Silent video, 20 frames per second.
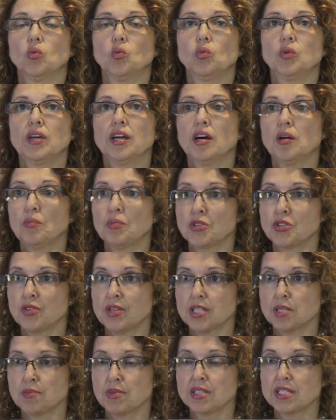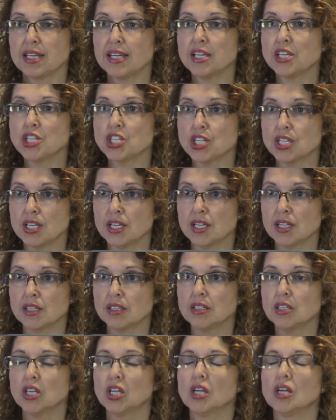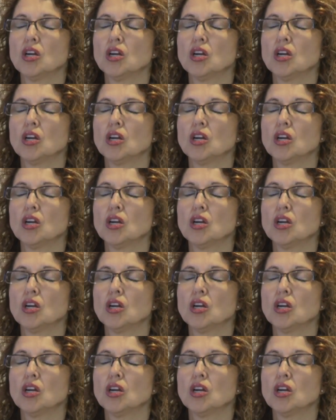we help with transportation.